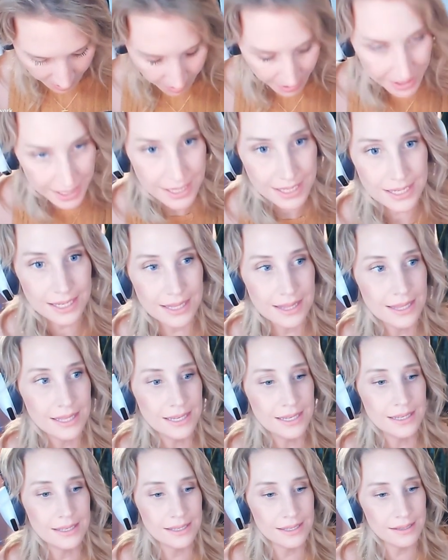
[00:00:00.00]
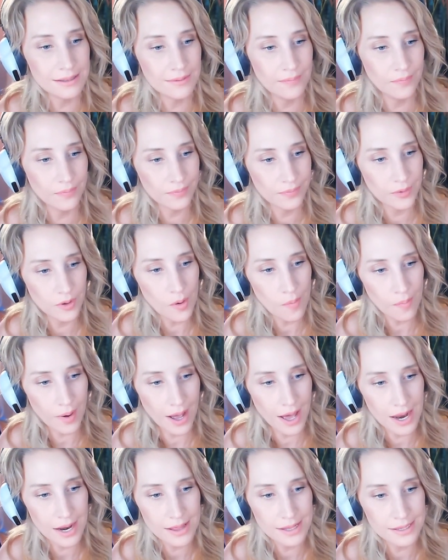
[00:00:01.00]
We did this. You're
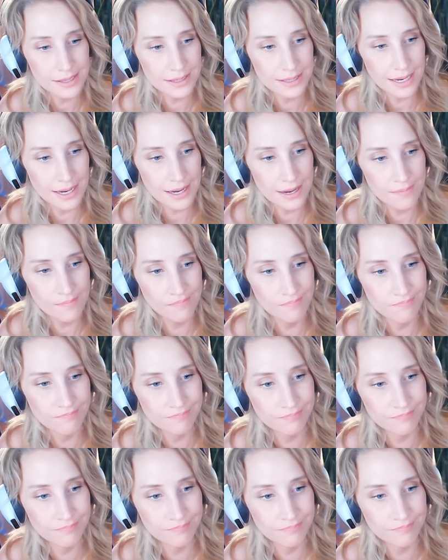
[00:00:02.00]
part of this team.